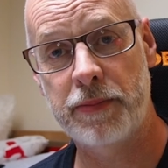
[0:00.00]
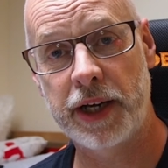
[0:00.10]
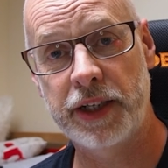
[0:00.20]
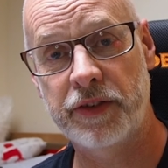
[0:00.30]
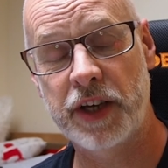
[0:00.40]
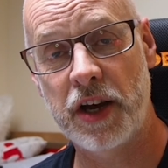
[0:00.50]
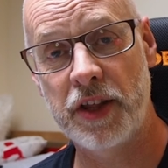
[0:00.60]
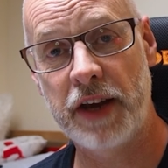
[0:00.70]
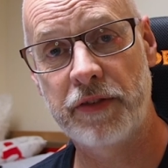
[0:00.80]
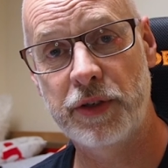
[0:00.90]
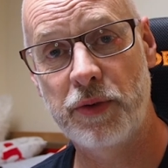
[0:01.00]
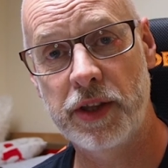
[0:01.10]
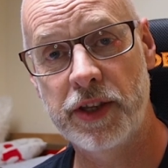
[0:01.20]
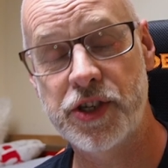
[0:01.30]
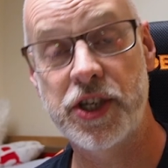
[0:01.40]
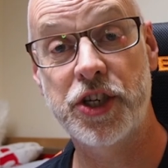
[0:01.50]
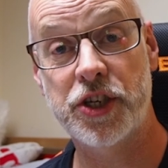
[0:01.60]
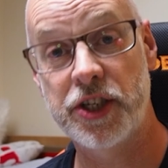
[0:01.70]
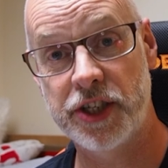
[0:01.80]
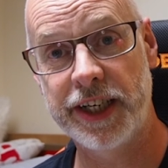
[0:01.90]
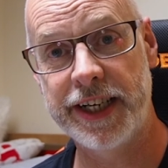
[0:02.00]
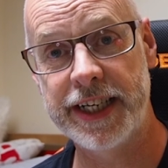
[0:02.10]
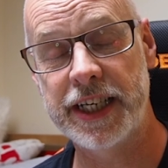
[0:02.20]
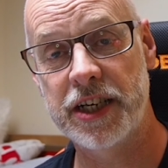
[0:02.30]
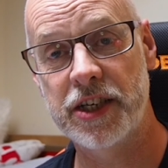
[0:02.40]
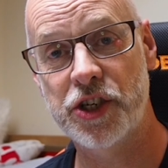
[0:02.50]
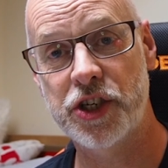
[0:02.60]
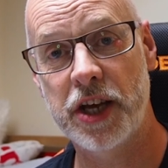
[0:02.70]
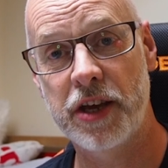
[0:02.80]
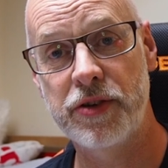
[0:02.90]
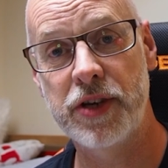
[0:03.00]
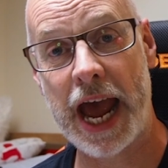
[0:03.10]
brand of car that everyone that's interested in cars should own